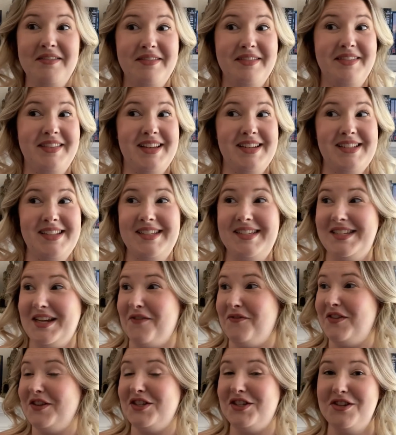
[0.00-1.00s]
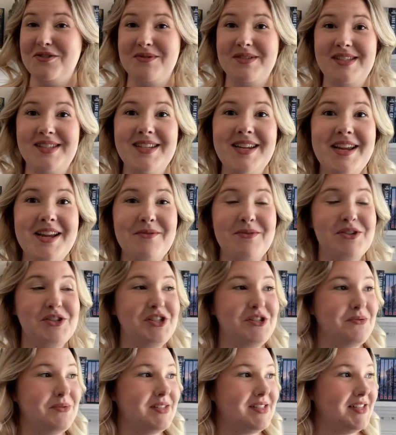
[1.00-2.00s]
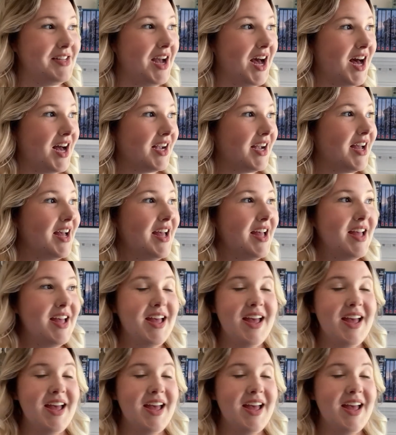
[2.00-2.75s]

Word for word: this is stuff that she was seeing when she was young